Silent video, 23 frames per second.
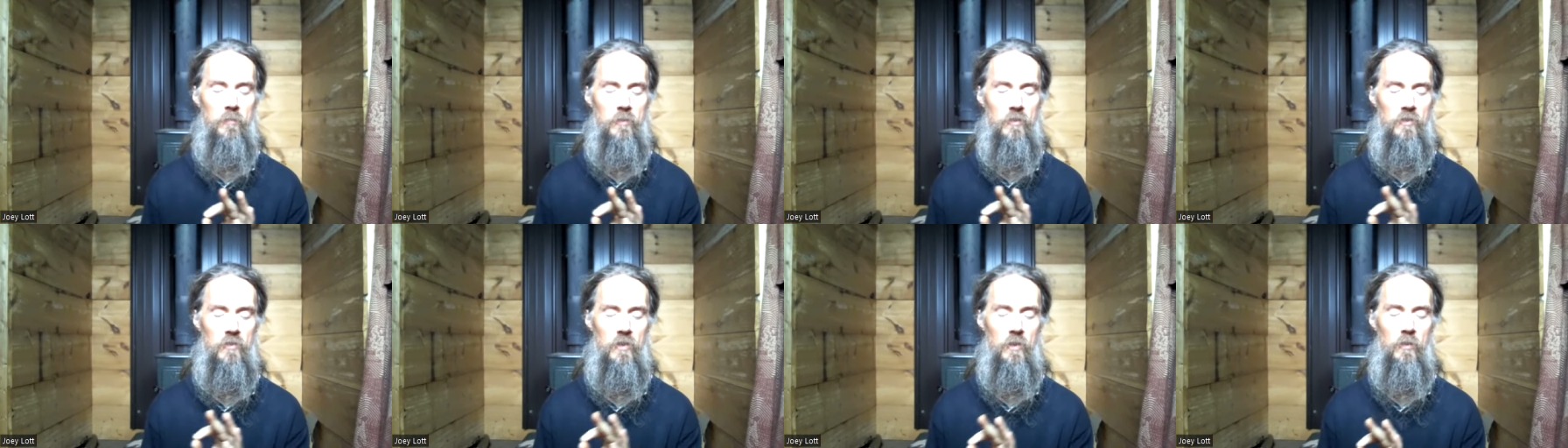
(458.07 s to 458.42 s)

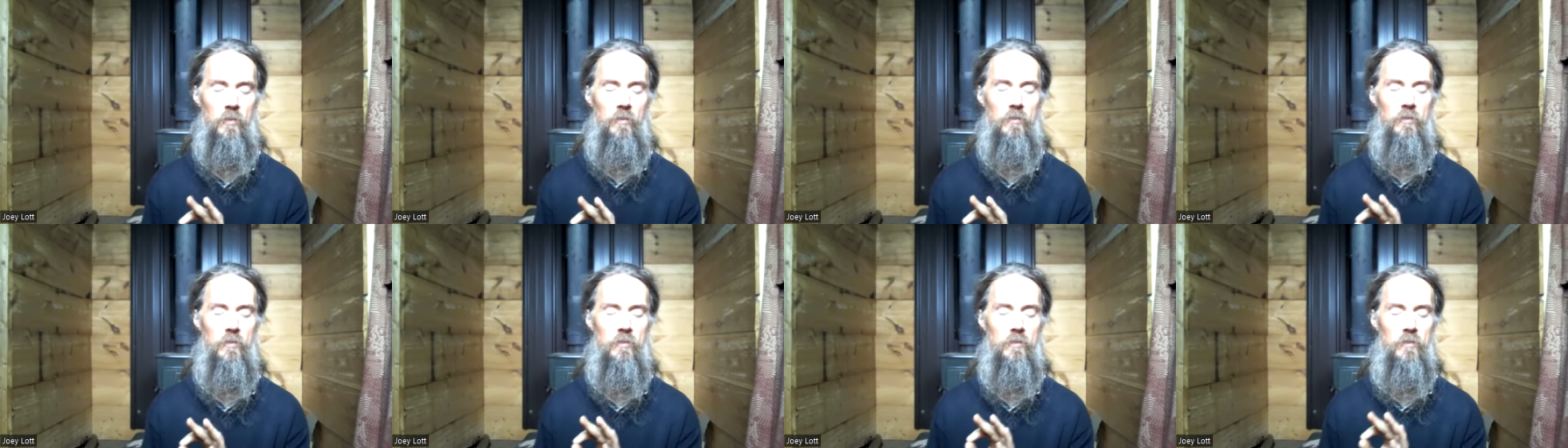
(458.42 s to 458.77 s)

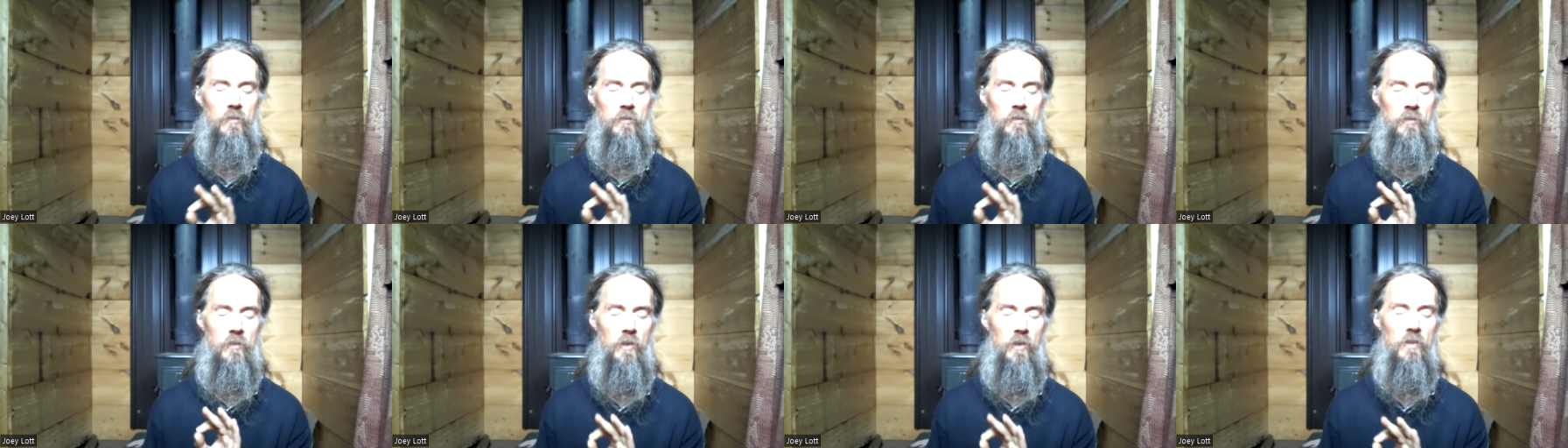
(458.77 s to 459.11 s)
So
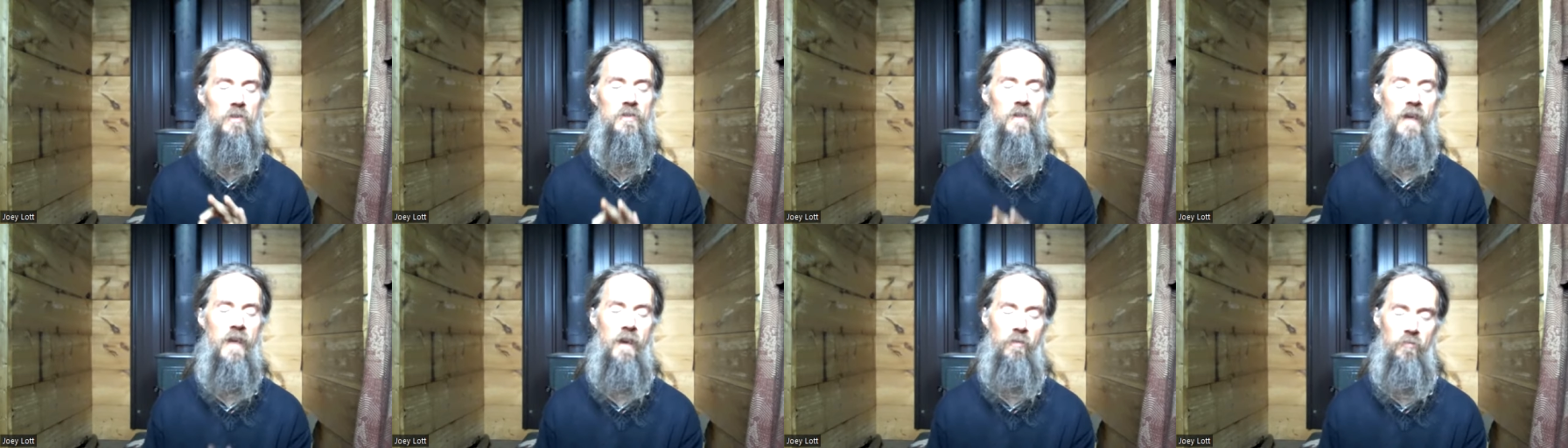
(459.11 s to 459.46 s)

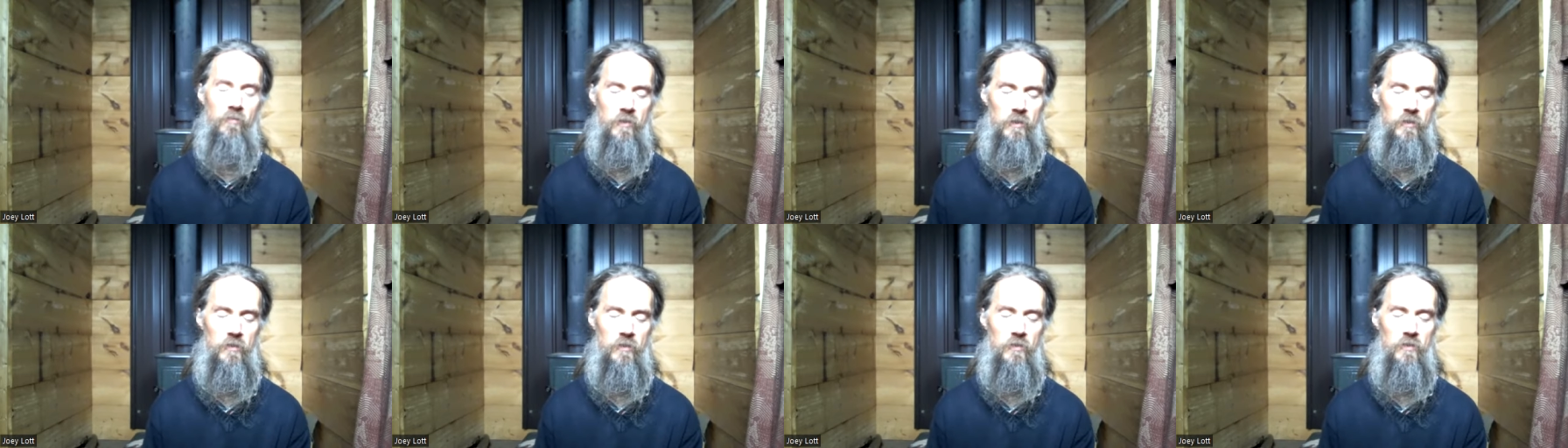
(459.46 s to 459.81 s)
notice that
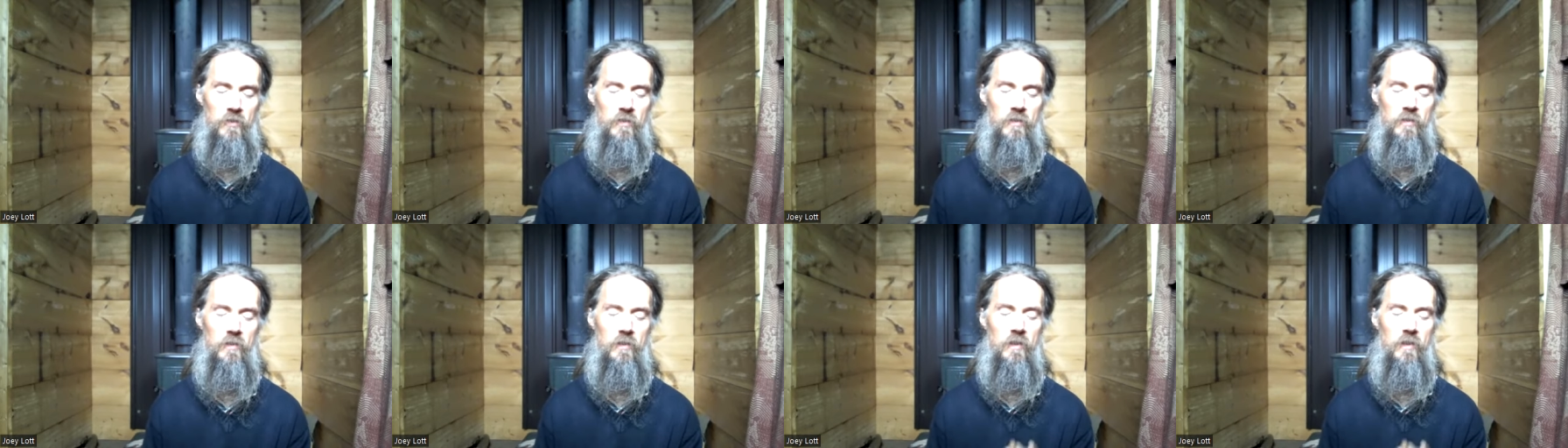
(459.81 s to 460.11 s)
first.